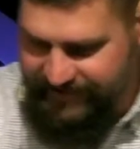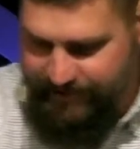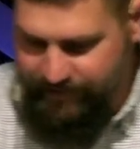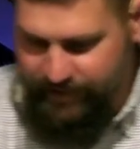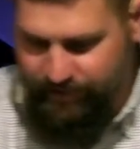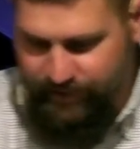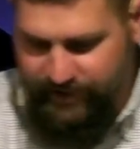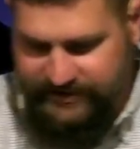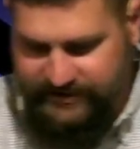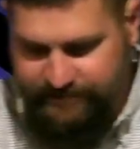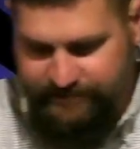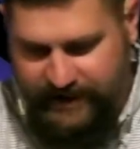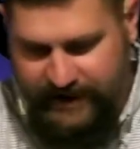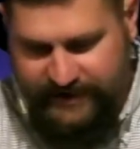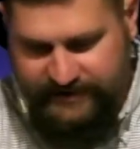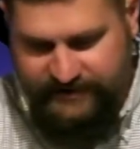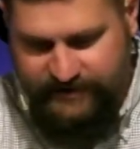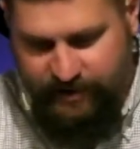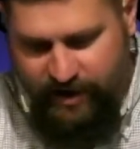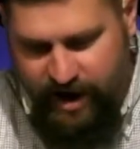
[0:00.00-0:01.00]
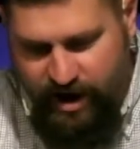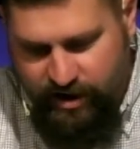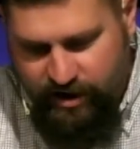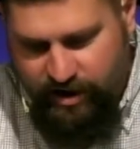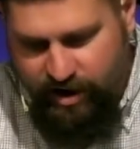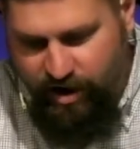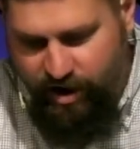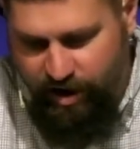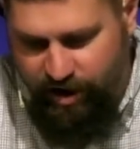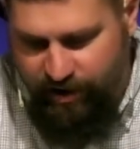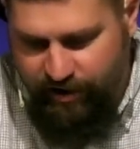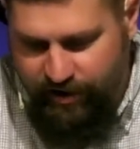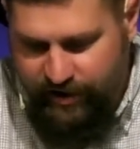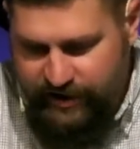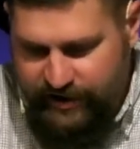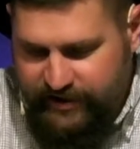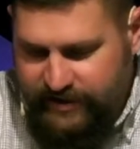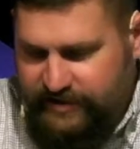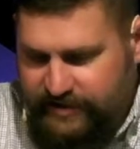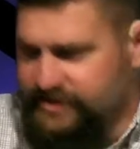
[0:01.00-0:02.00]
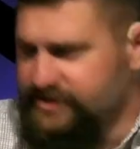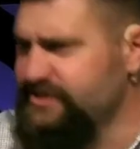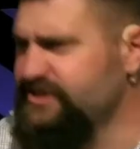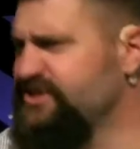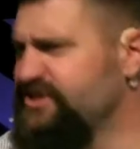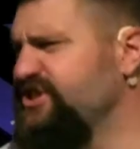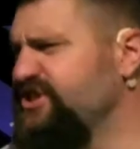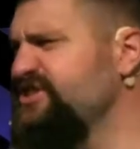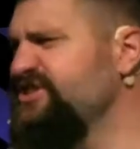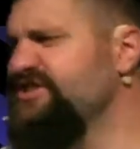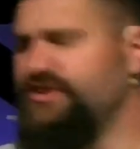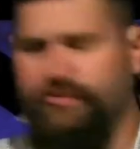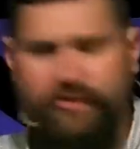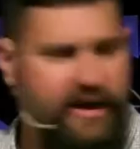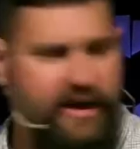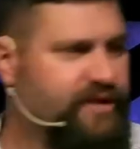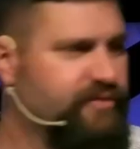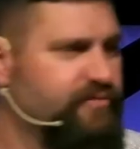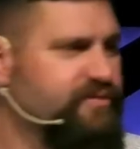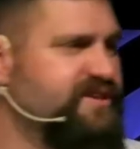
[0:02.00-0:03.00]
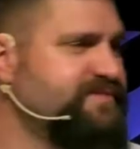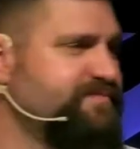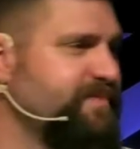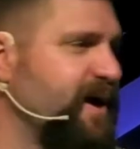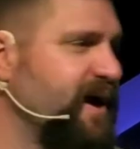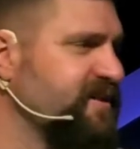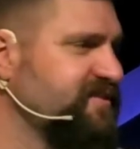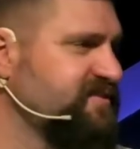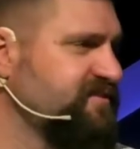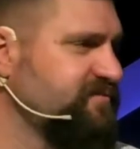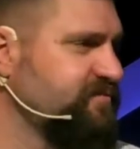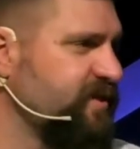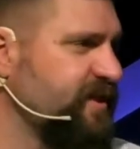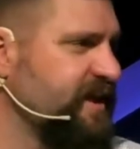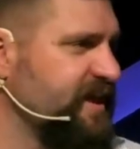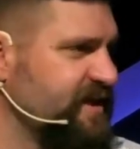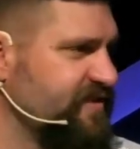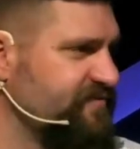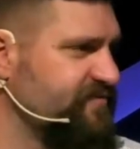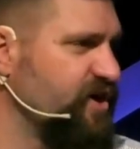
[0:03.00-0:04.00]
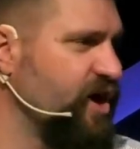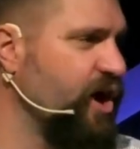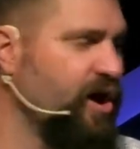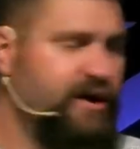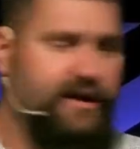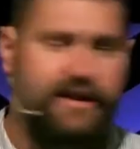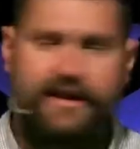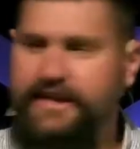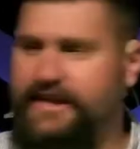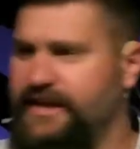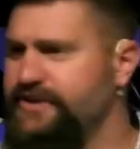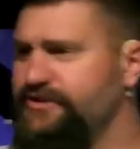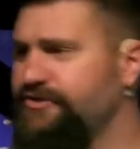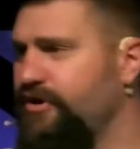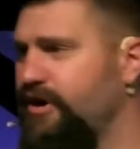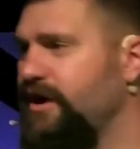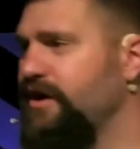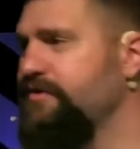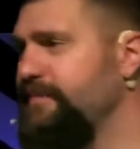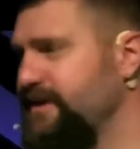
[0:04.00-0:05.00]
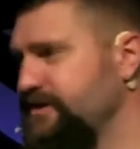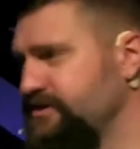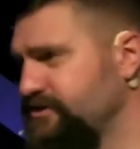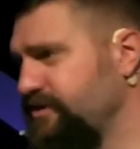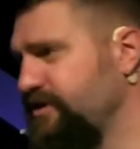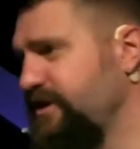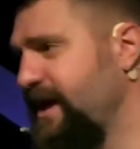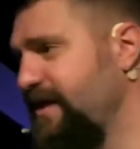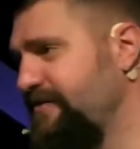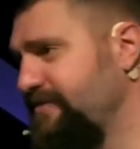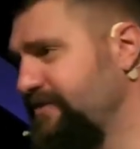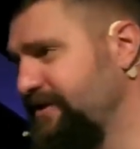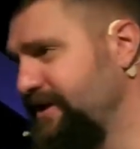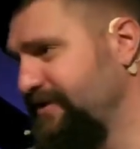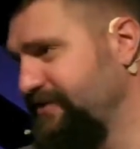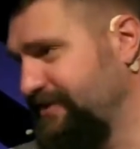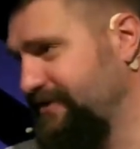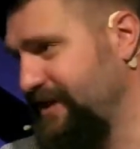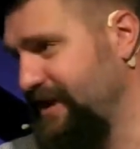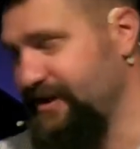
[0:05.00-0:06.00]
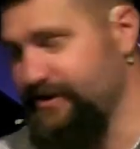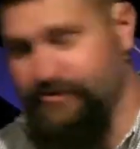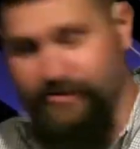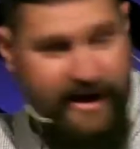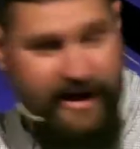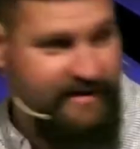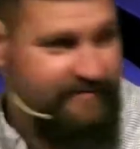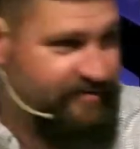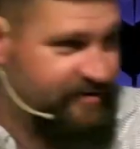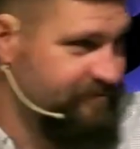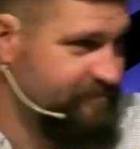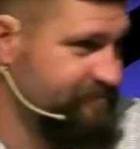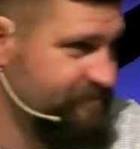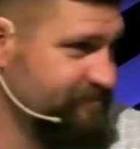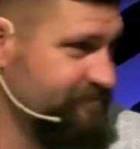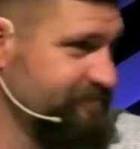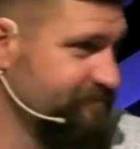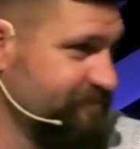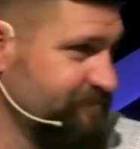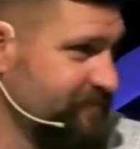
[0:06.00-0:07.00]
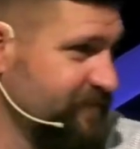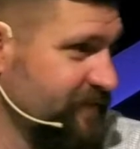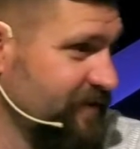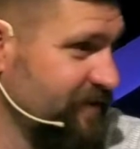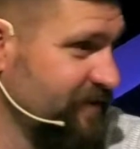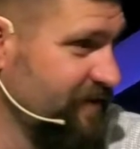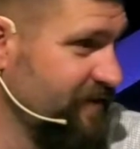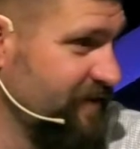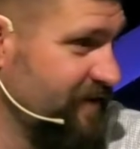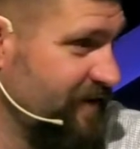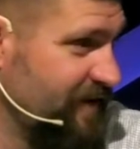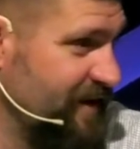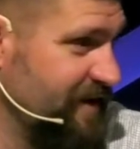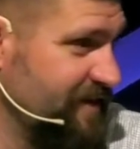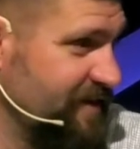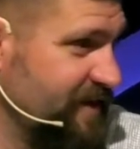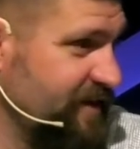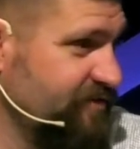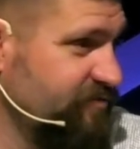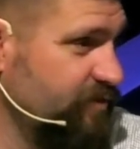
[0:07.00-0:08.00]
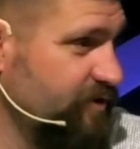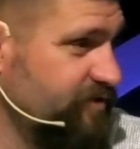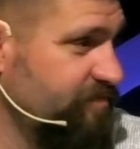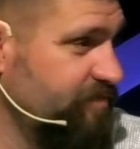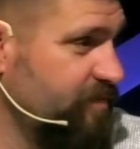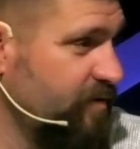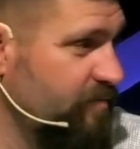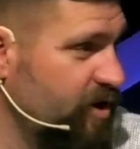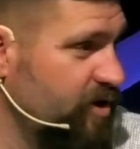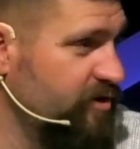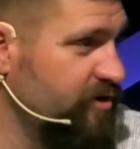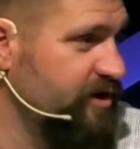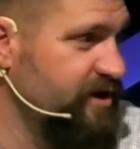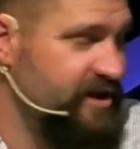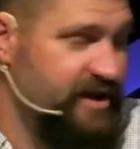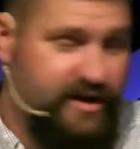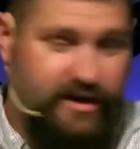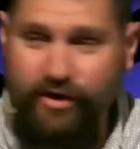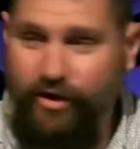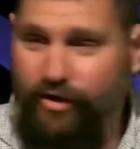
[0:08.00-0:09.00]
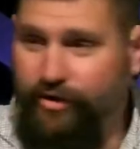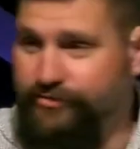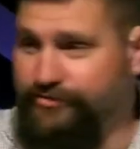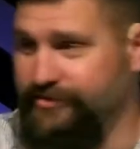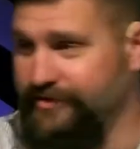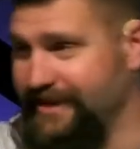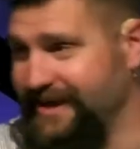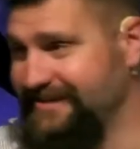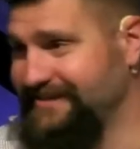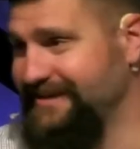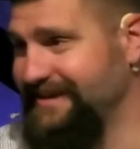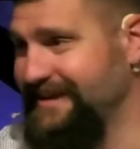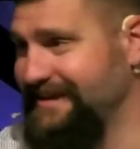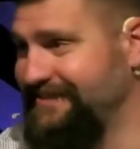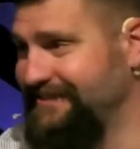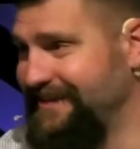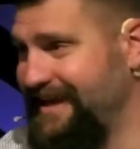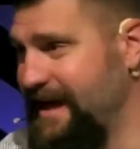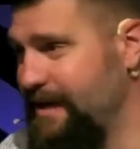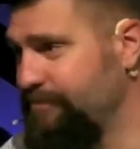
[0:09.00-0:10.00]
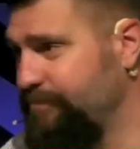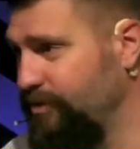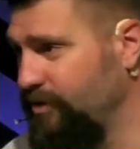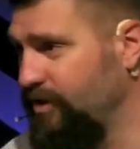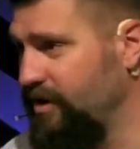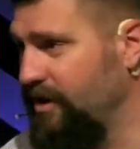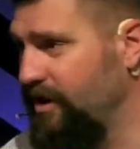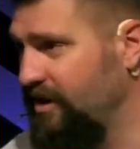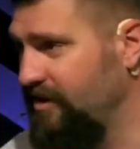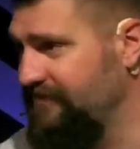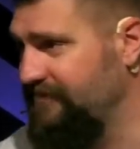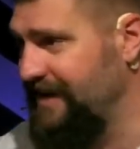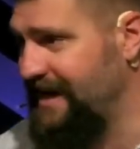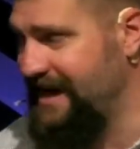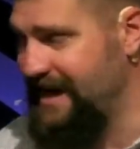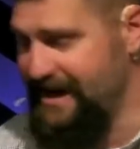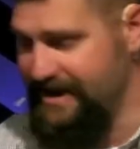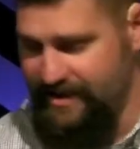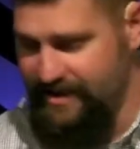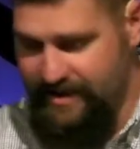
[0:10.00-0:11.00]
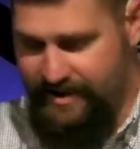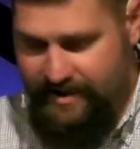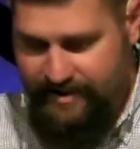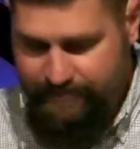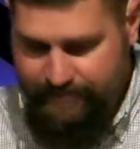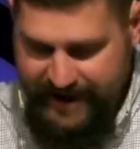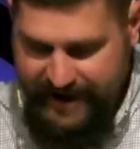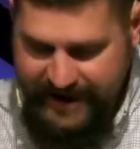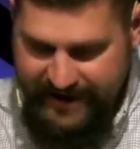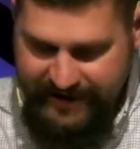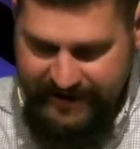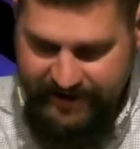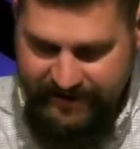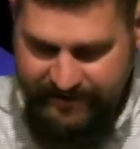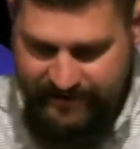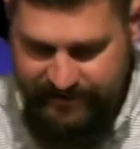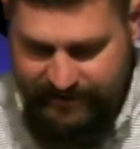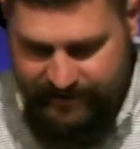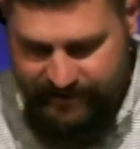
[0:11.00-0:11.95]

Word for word: them into one spot. Or alcohol, just, just drink responsibly. And if you are going to get drunk, make sure you have a designated driver, right? That's what's promoted in culture. That's an example of a painted